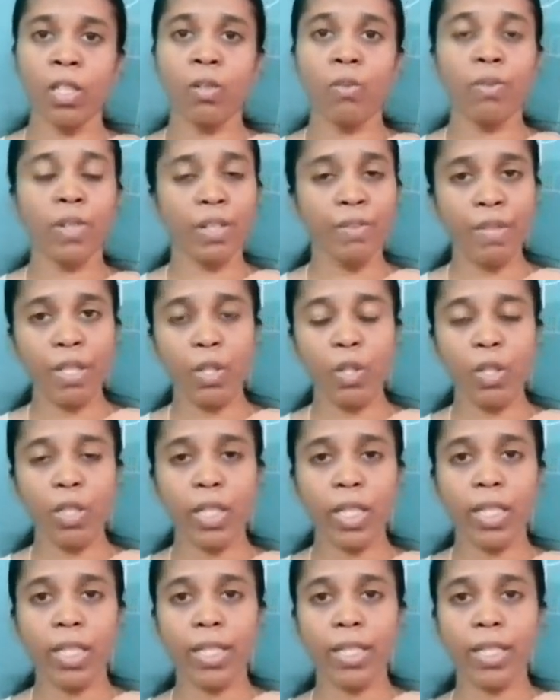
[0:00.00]
Why we are not
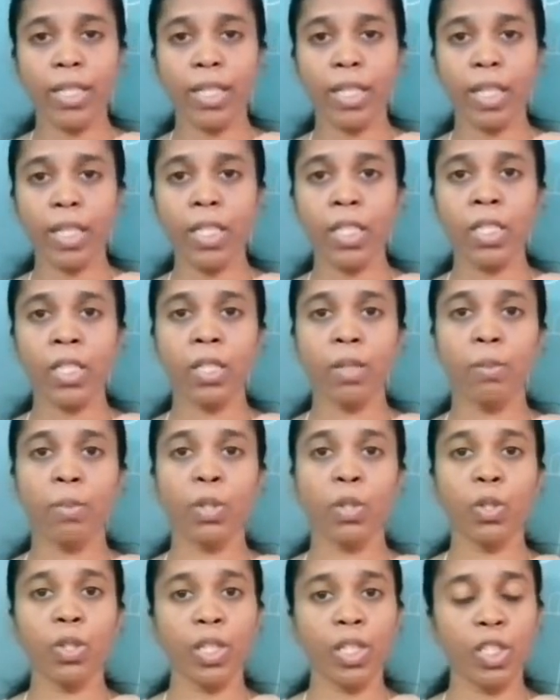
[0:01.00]
getting crushed?
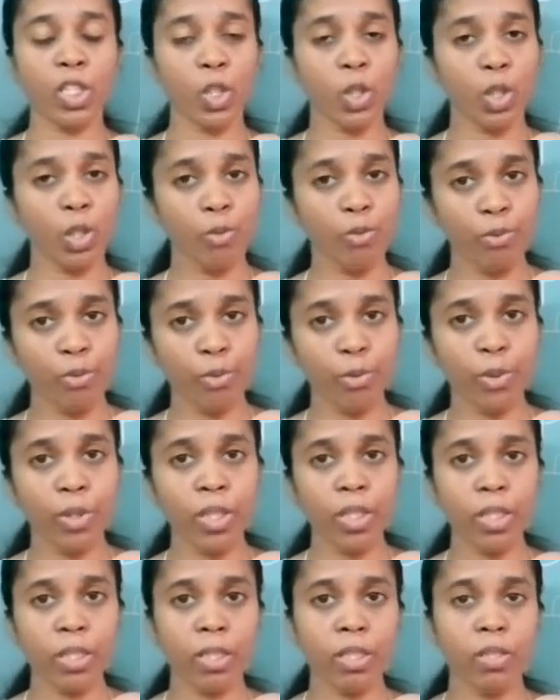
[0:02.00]
Because there is a lot of
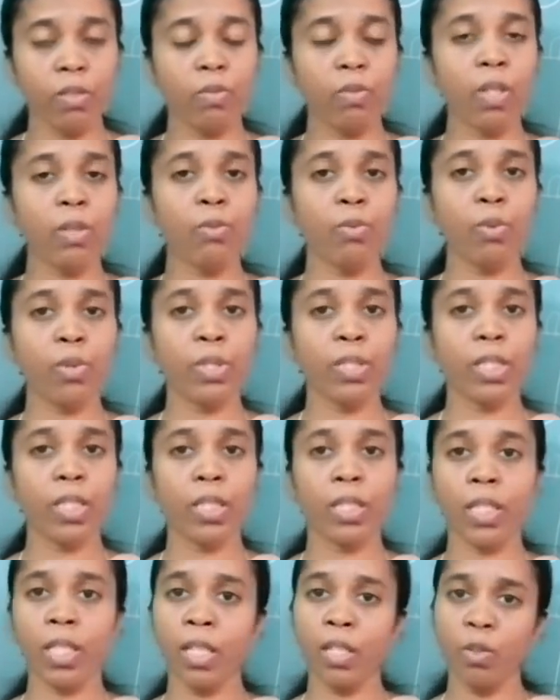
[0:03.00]
fluid. What fluids
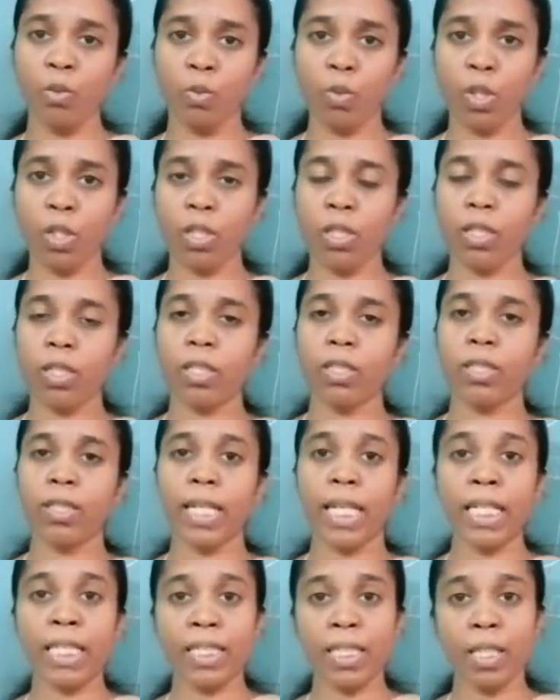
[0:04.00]
are there? Water is
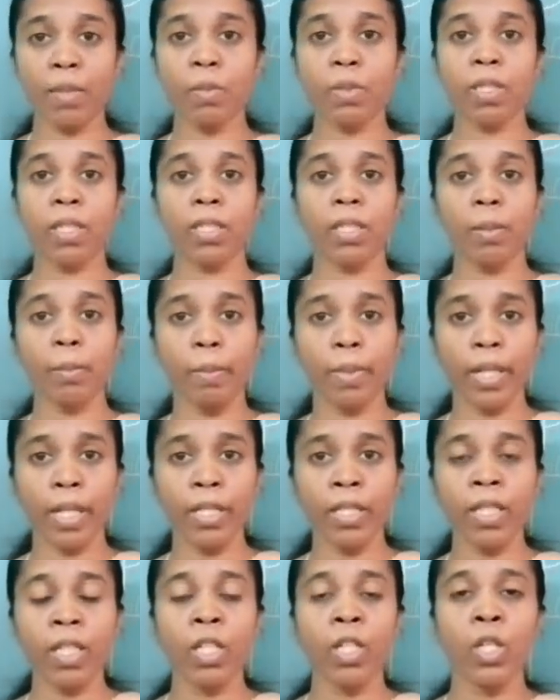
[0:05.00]
there, enzymes are there,
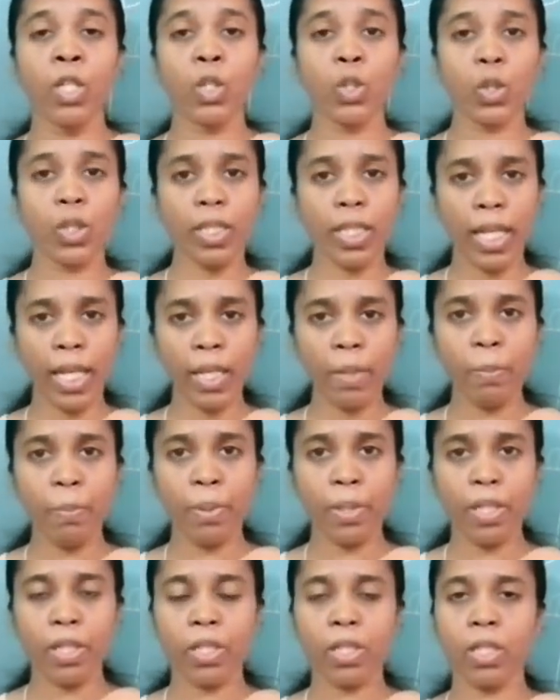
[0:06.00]
blood. So that
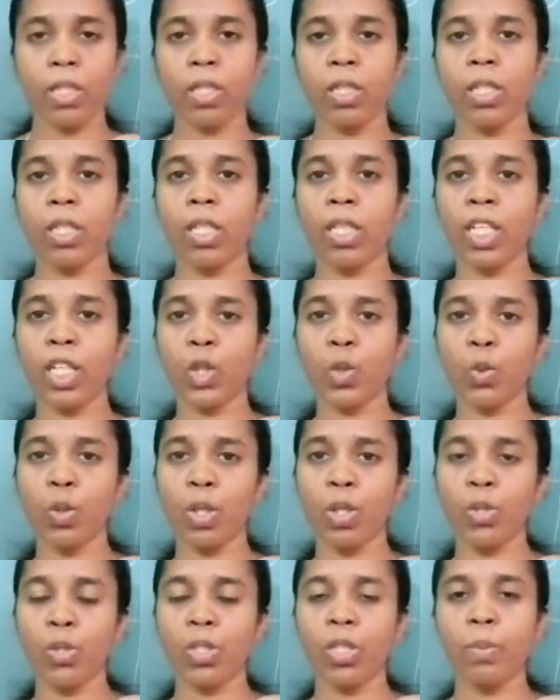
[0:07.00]
pressure
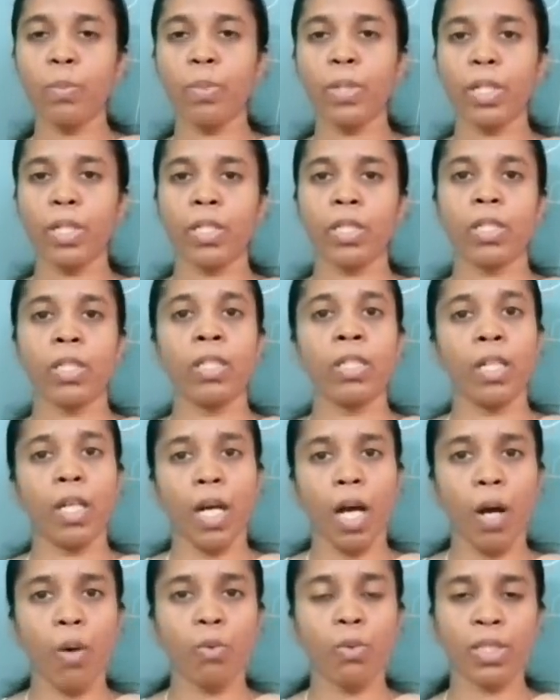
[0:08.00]
equal to the pressure
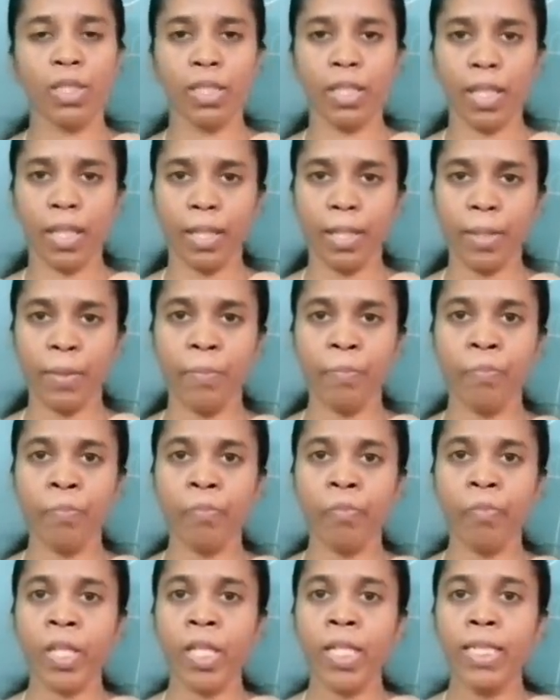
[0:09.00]
outside.
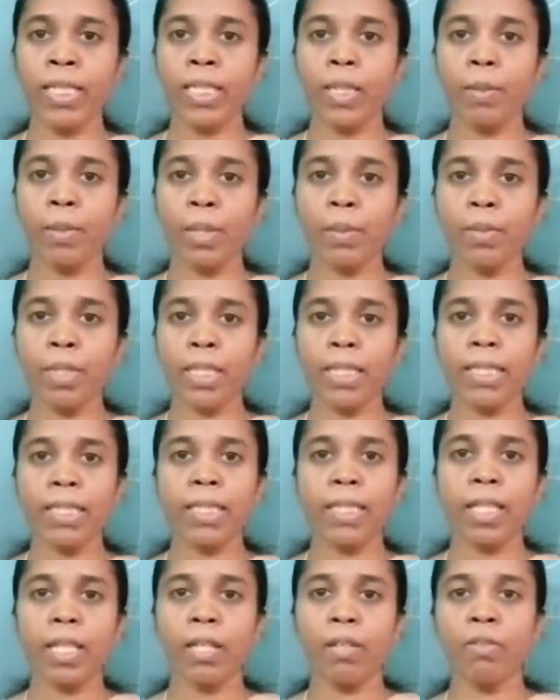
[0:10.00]
Sometimes they
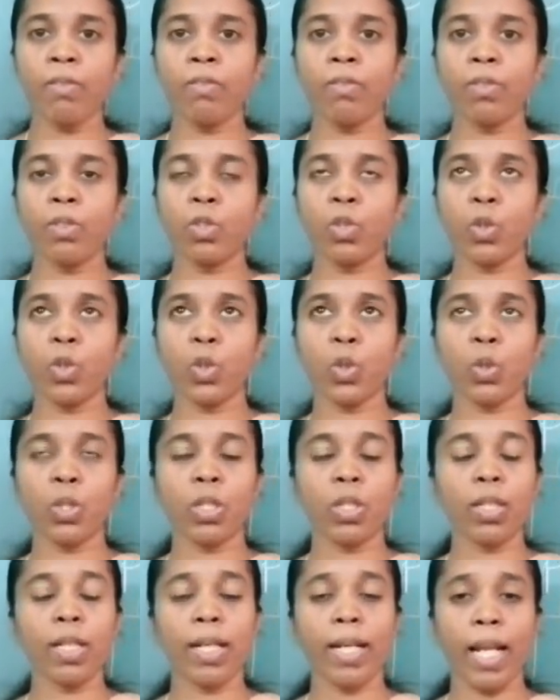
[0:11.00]
say those who
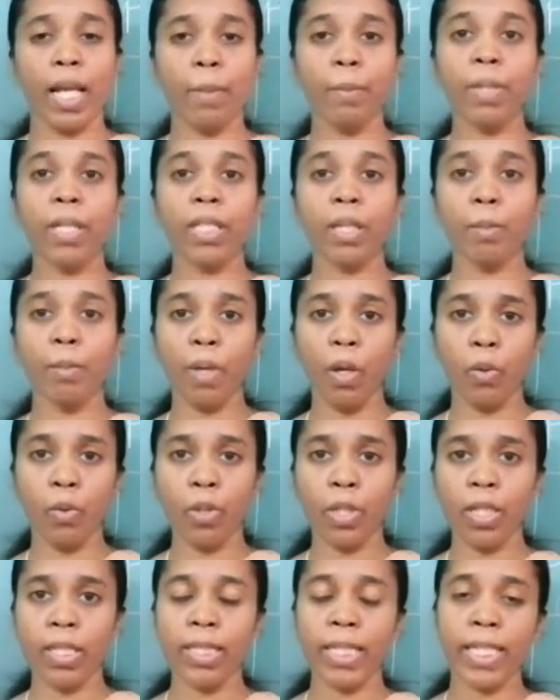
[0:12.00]
are climbing the
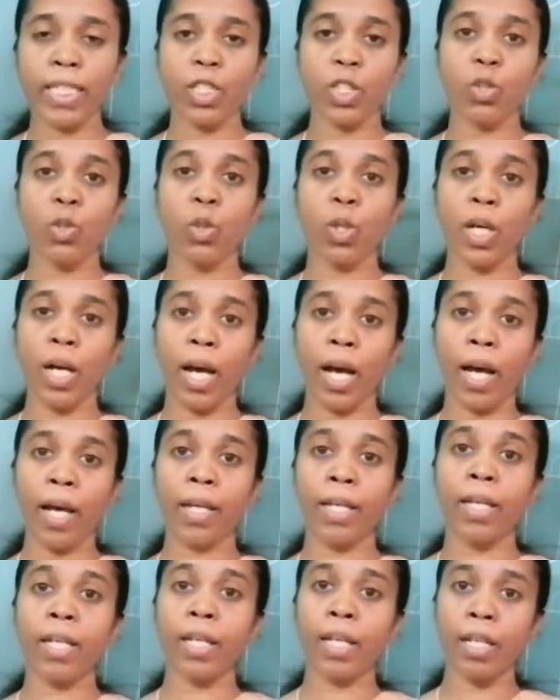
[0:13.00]
mountains, as you go
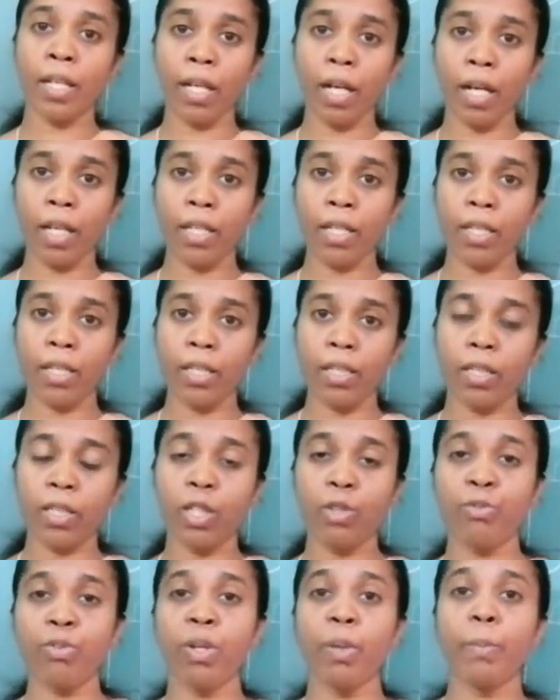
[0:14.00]
higher and higher,
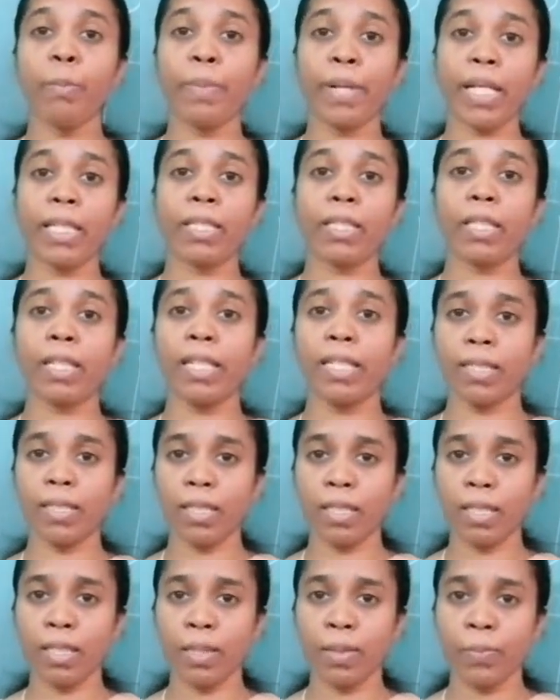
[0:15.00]
they feel
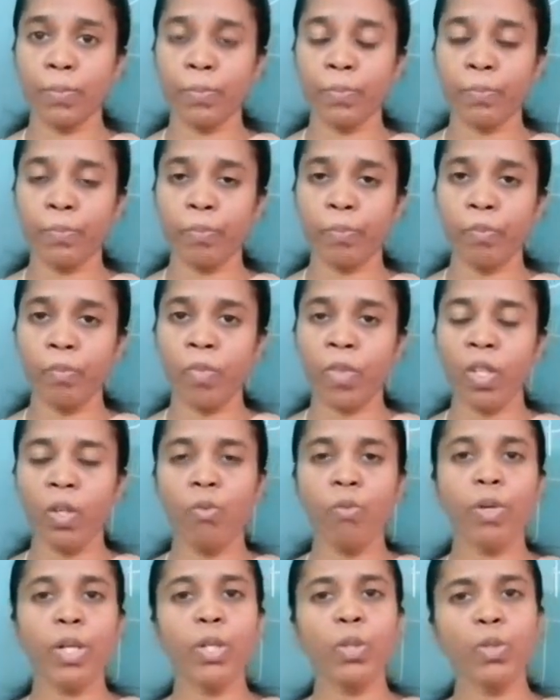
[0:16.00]
breathless.
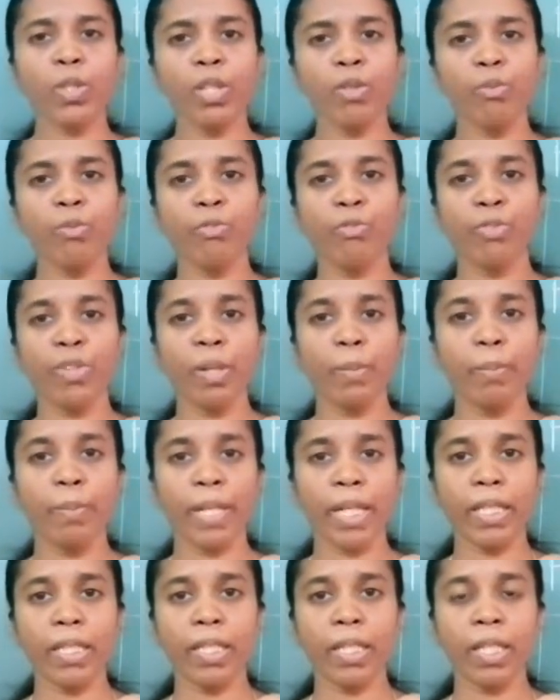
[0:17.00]
Why do they feel
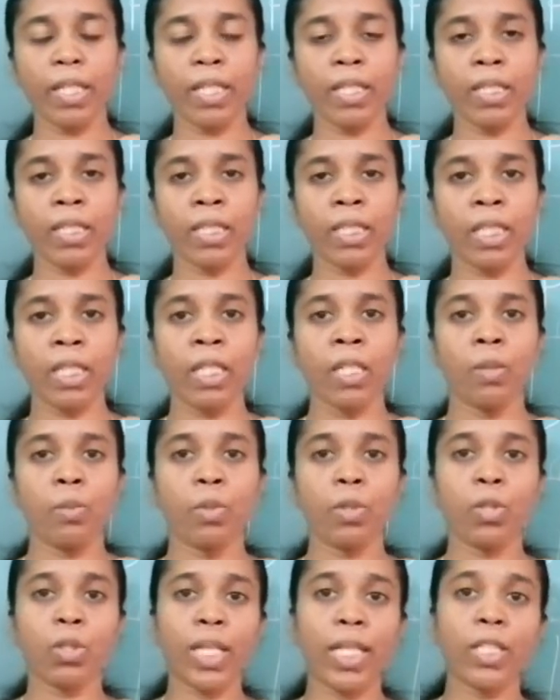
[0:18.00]
breathless?
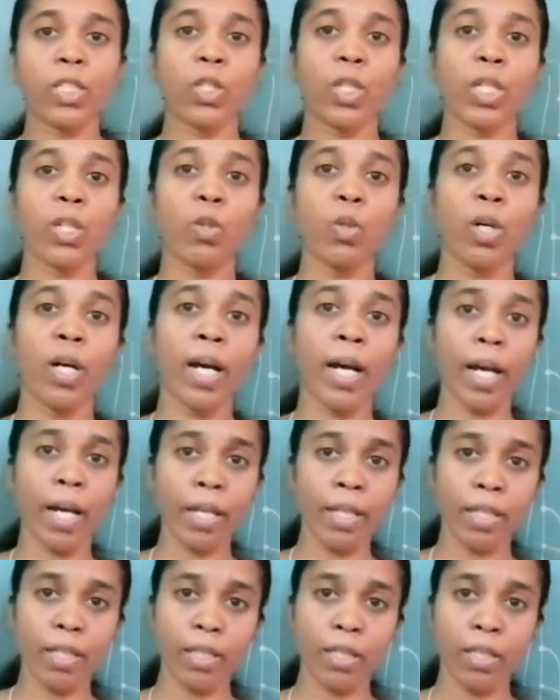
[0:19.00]
Because as they go
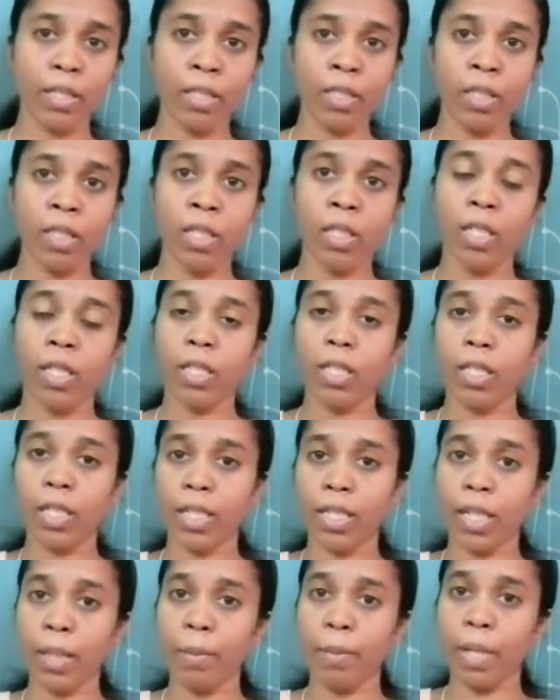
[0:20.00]
higher, the
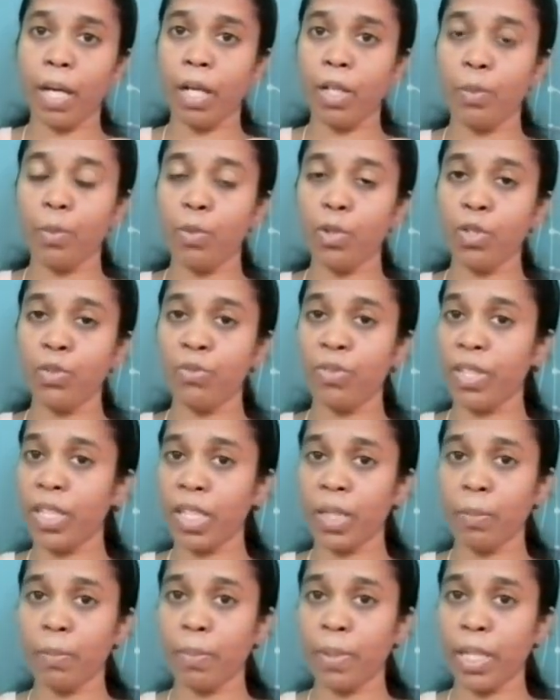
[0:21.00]

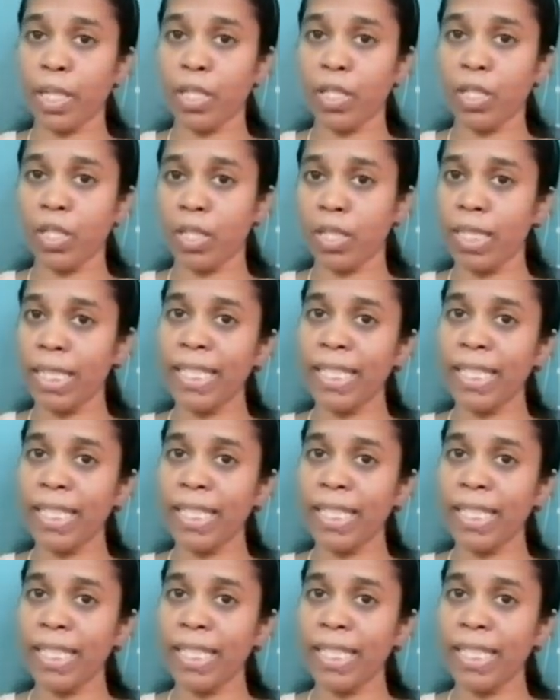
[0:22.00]
atmospheric pressure